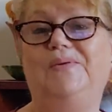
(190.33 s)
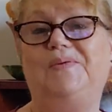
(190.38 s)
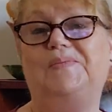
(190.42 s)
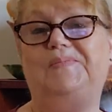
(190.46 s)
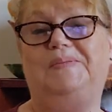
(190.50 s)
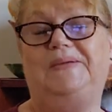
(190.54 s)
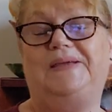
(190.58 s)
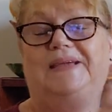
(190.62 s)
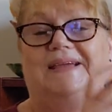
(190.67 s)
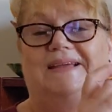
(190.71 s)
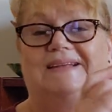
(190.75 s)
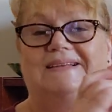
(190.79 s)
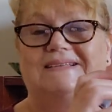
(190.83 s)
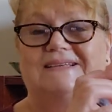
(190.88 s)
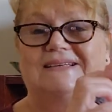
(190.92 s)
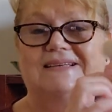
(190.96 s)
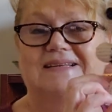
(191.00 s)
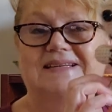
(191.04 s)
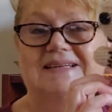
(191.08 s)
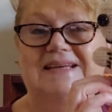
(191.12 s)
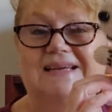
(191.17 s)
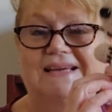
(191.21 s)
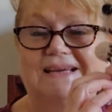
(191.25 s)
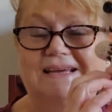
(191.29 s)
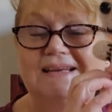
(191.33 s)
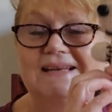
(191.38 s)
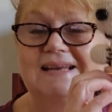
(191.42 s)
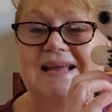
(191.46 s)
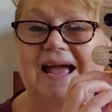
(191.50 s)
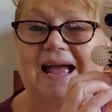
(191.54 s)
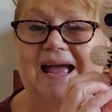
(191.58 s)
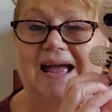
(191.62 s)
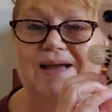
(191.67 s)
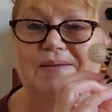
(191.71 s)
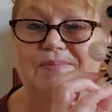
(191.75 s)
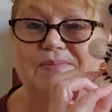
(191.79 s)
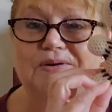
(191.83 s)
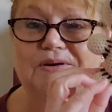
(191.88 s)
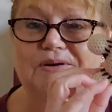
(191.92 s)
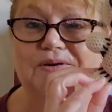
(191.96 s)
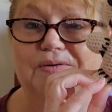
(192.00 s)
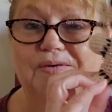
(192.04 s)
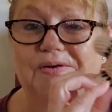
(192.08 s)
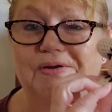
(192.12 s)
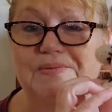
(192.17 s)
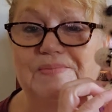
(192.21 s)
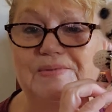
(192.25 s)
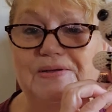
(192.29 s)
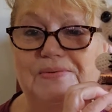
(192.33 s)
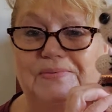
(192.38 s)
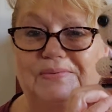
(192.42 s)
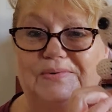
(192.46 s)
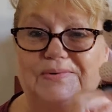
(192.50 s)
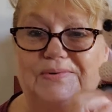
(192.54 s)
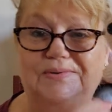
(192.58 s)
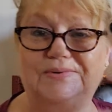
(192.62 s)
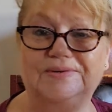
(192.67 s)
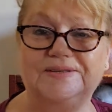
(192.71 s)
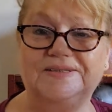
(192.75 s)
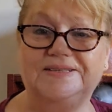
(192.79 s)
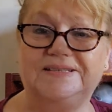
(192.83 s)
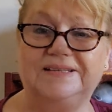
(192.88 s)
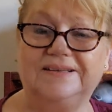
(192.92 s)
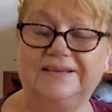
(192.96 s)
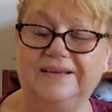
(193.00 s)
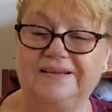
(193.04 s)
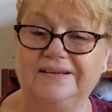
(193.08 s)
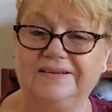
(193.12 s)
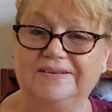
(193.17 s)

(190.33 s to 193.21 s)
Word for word: will be entered in Amigurumi Wars,